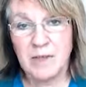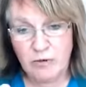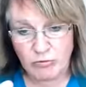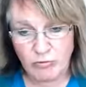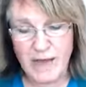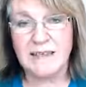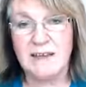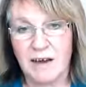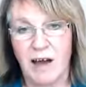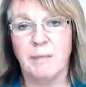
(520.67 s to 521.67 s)
The
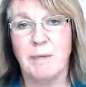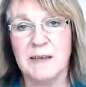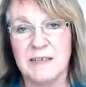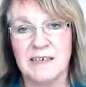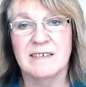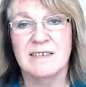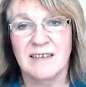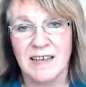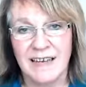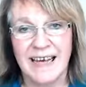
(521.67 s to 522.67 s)
red carpet
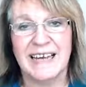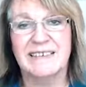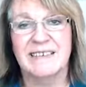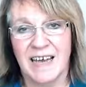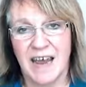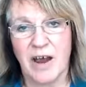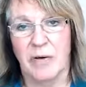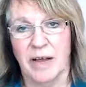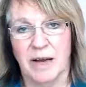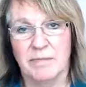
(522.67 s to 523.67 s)
is the lit
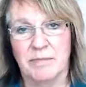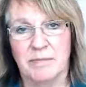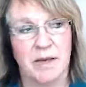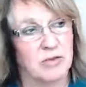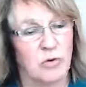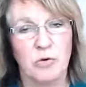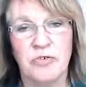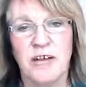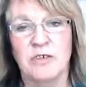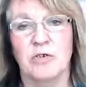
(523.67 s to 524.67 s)
area. Because
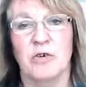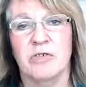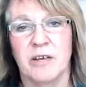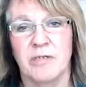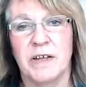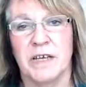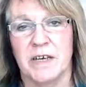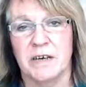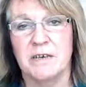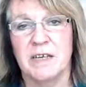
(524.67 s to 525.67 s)
all TED Talks are
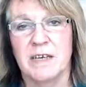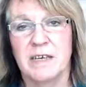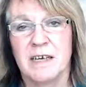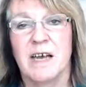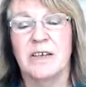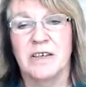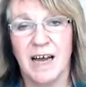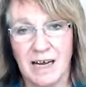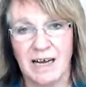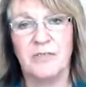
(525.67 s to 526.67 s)
videoed,
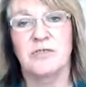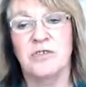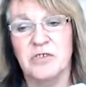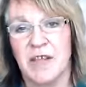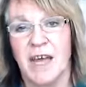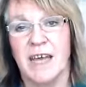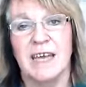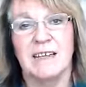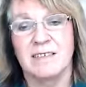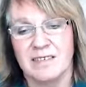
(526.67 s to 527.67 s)
you have to stay
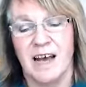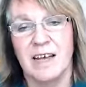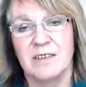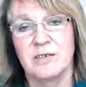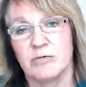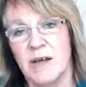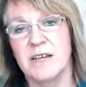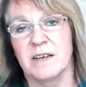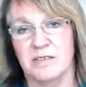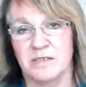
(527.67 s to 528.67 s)
inside the
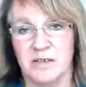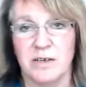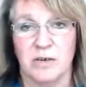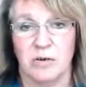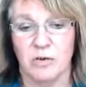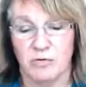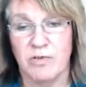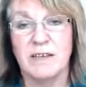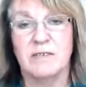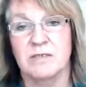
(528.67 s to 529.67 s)
red circle, the red